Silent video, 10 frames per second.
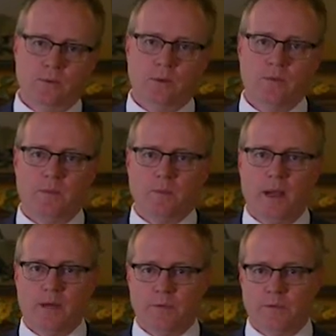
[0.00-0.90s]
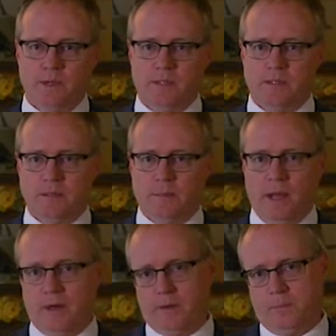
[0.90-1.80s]
one of the biographies,
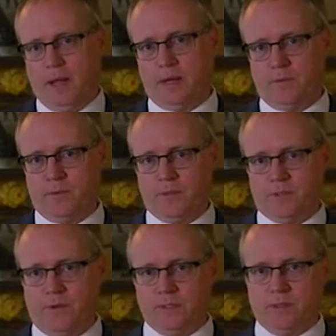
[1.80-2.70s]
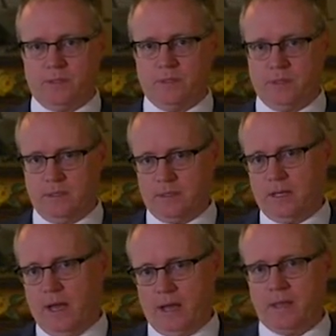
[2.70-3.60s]
biographers of Hendrik de
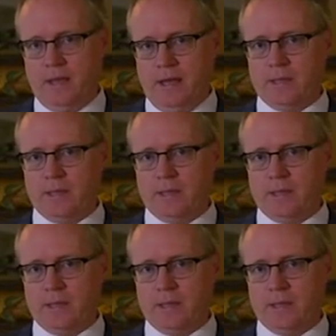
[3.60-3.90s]
Cock,